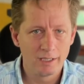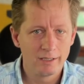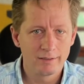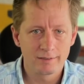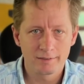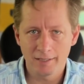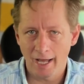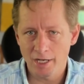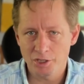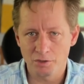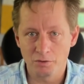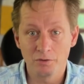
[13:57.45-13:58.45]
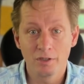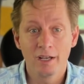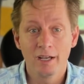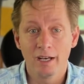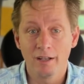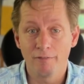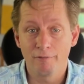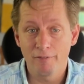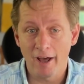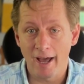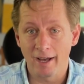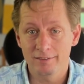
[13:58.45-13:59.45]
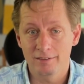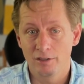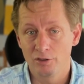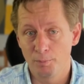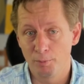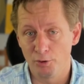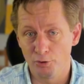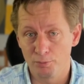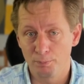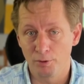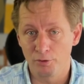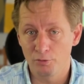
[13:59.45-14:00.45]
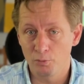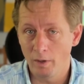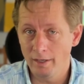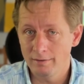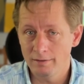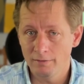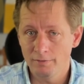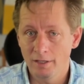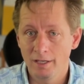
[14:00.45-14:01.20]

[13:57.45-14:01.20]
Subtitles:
statutes, and facts to produce persuasive,